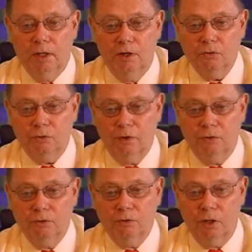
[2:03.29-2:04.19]
Interest
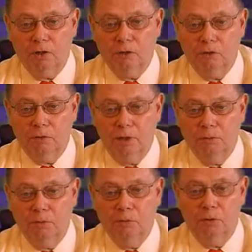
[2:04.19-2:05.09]
rate reductions
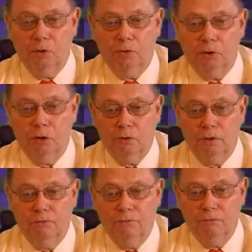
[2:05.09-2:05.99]
may be below the
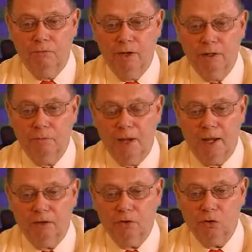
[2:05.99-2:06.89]
current Freddie
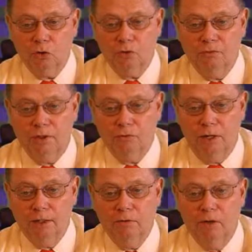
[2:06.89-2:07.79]
Mac survey
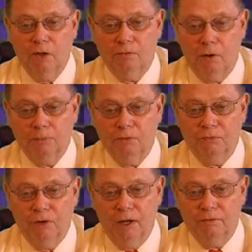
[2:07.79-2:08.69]
rate for up to
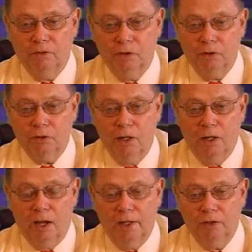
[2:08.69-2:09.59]
5 years.
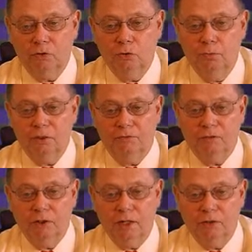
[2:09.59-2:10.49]
I assume the
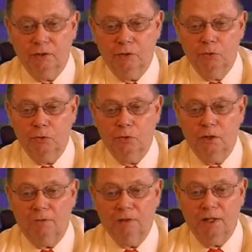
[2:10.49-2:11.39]
FDIC will
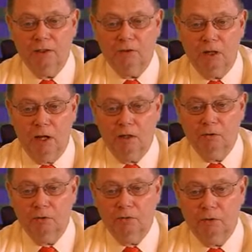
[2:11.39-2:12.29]
soon have to ask
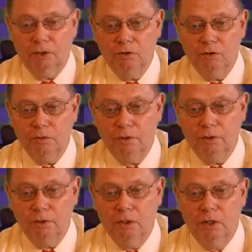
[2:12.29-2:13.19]
Congress for an
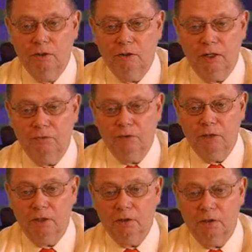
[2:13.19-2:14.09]
increase to the
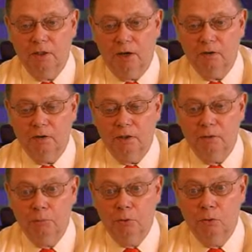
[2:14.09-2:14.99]
FDIC
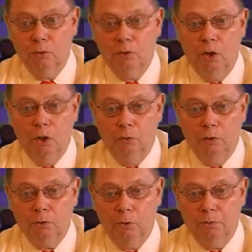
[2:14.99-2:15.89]
guarantee pool,
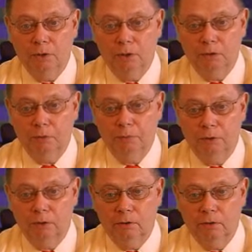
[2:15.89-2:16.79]
which will be another
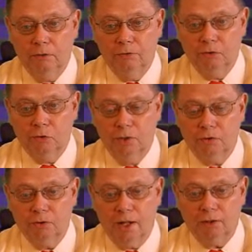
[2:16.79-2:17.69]
bill for
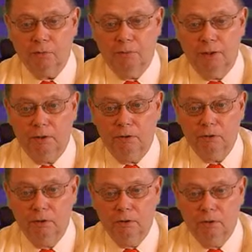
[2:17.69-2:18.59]
U.S.
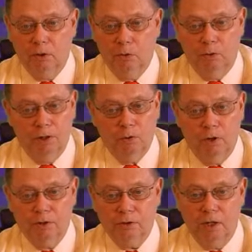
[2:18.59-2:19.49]
taxpayers. Where do
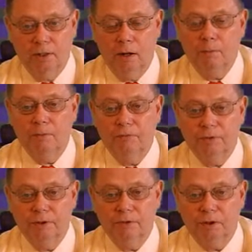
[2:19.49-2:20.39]
I sign up
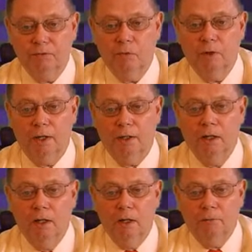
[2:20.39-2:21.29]
for this giveaway?
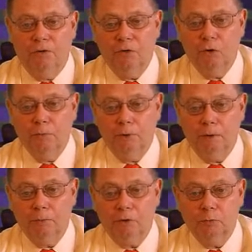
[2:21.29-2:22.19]
My third
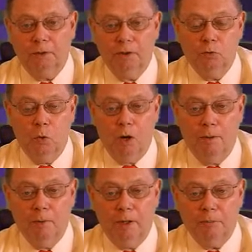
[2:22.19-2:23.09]
blip explains
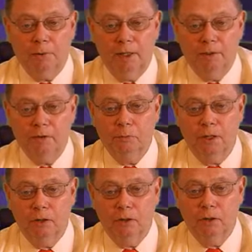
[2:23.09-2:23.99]
why my plan is
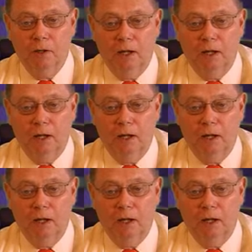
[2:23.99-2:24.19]
better.